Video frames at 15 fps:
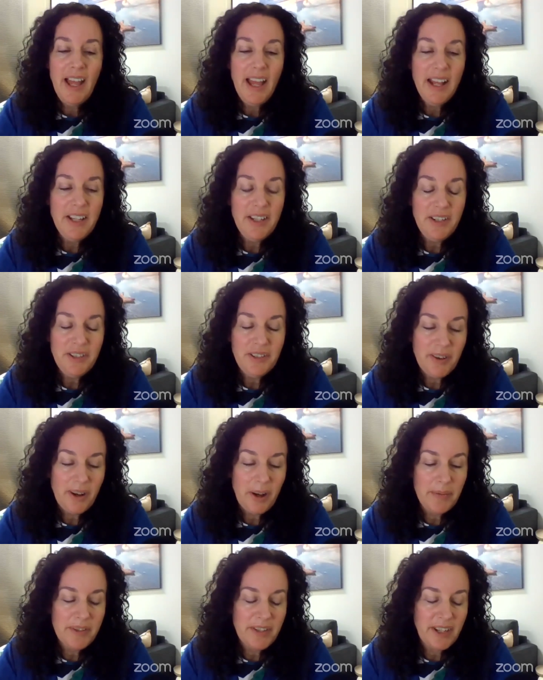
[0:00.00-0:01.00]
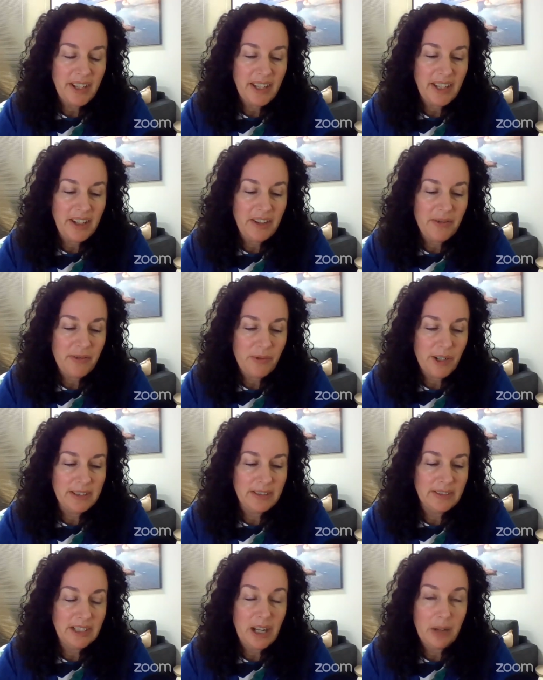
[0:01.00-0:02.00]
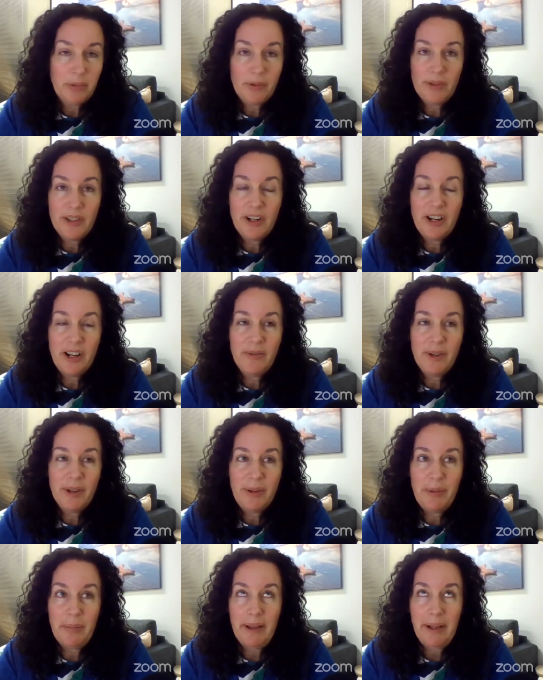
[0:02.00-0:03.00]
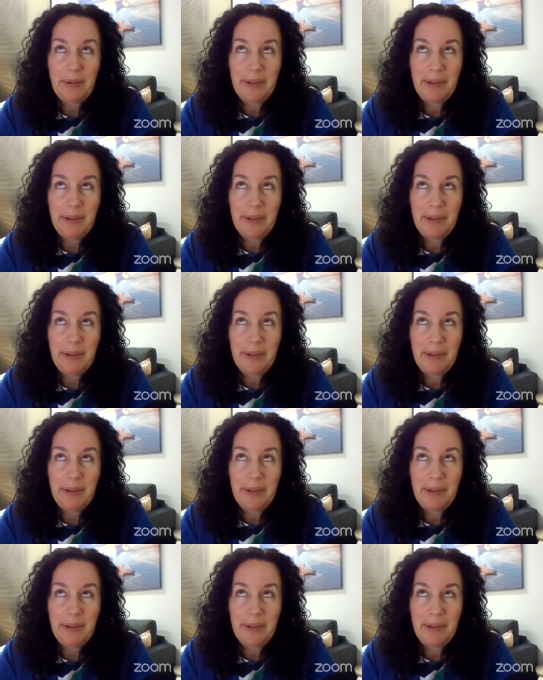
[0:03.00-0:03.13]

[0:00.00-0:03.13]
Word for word: And you know, I'm just thinking of one couple that I worked with back